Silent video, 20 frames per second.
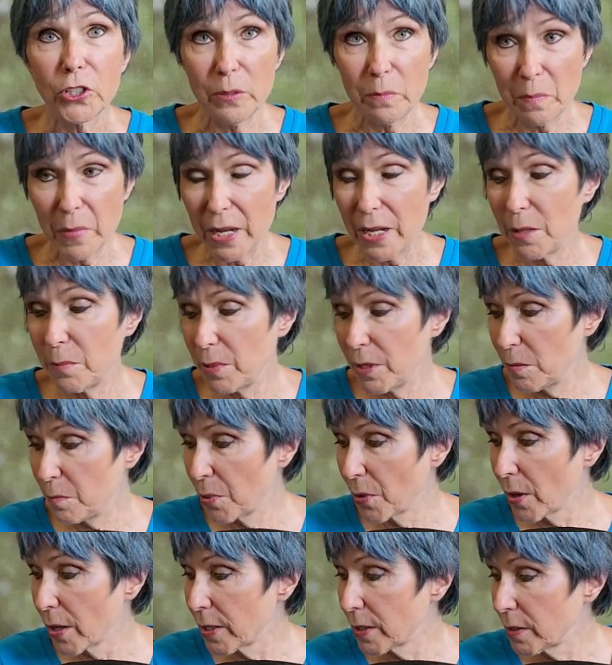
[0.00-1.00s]
may be
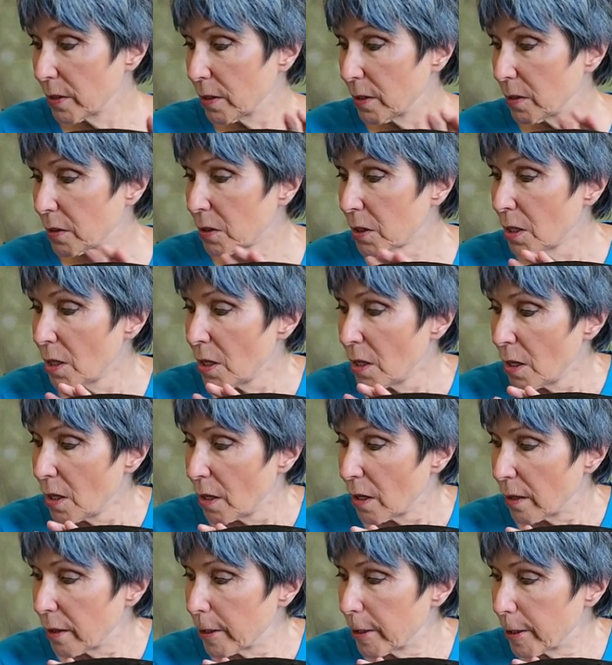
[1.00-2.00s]
pregnant
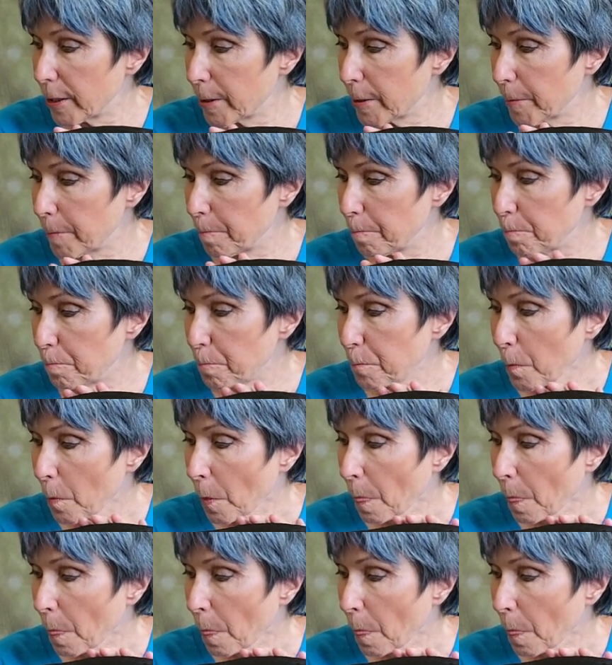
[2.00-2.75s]
um,